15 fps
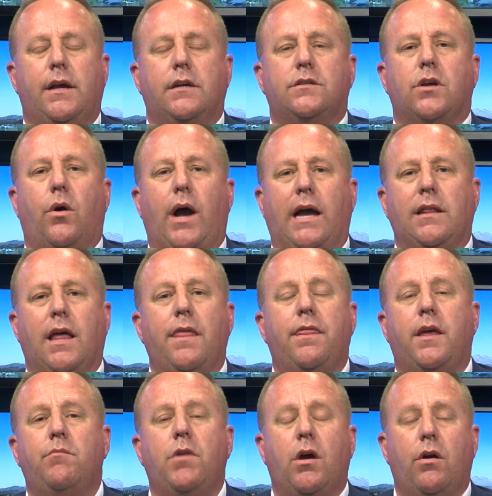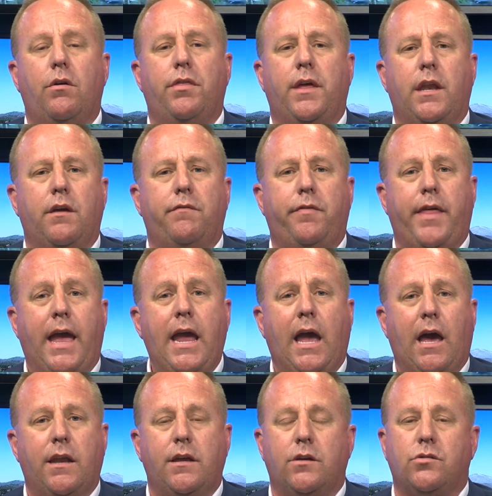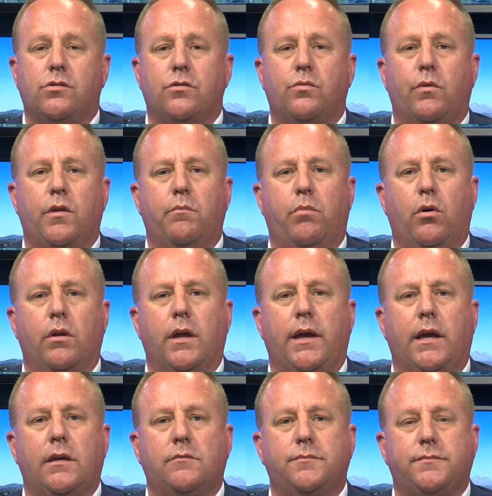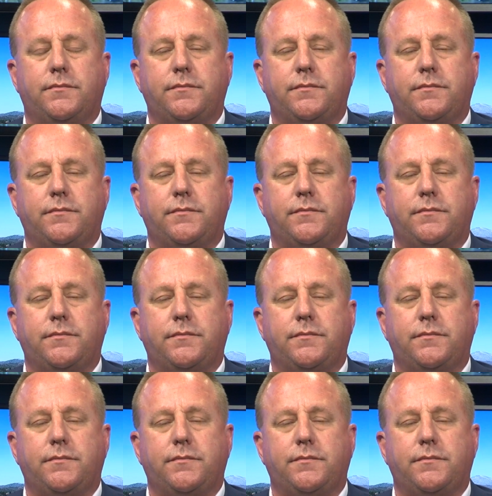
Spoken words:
So I let them know that if they had issues with bullying,